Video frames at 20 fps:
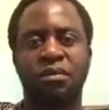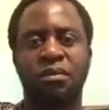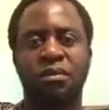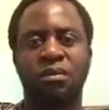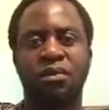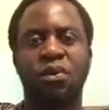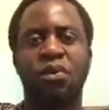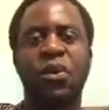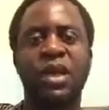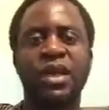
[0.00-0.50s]

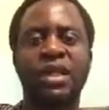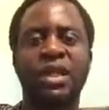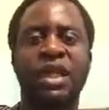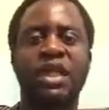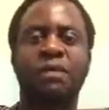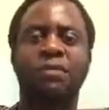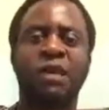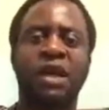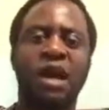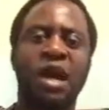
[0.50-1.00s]
which
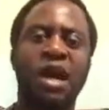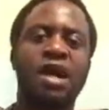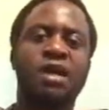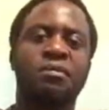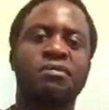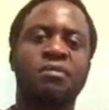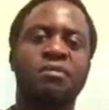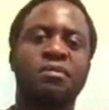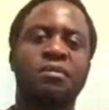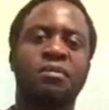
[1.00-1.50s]
has
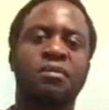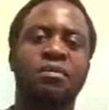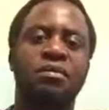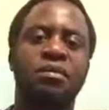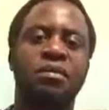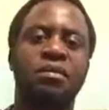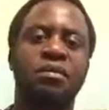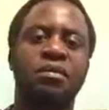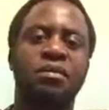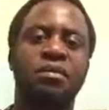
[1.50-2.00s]
become
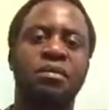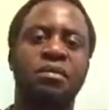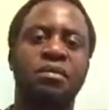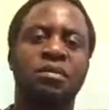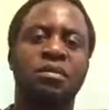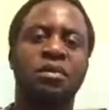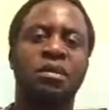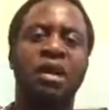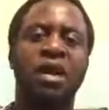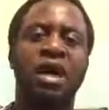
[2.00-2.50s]

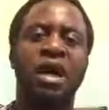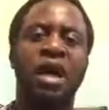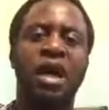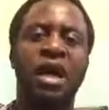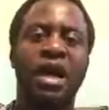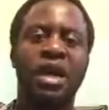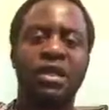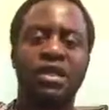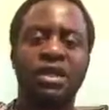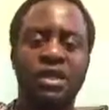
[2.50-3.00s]

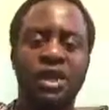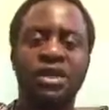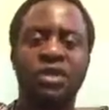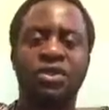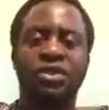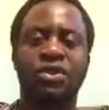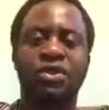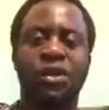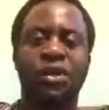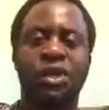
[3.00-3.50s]
a
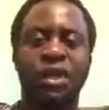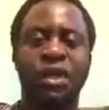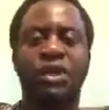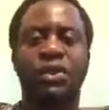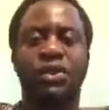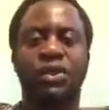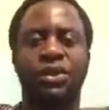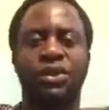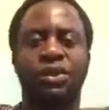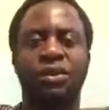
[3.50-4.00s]
central
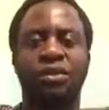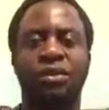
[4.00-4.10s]
issue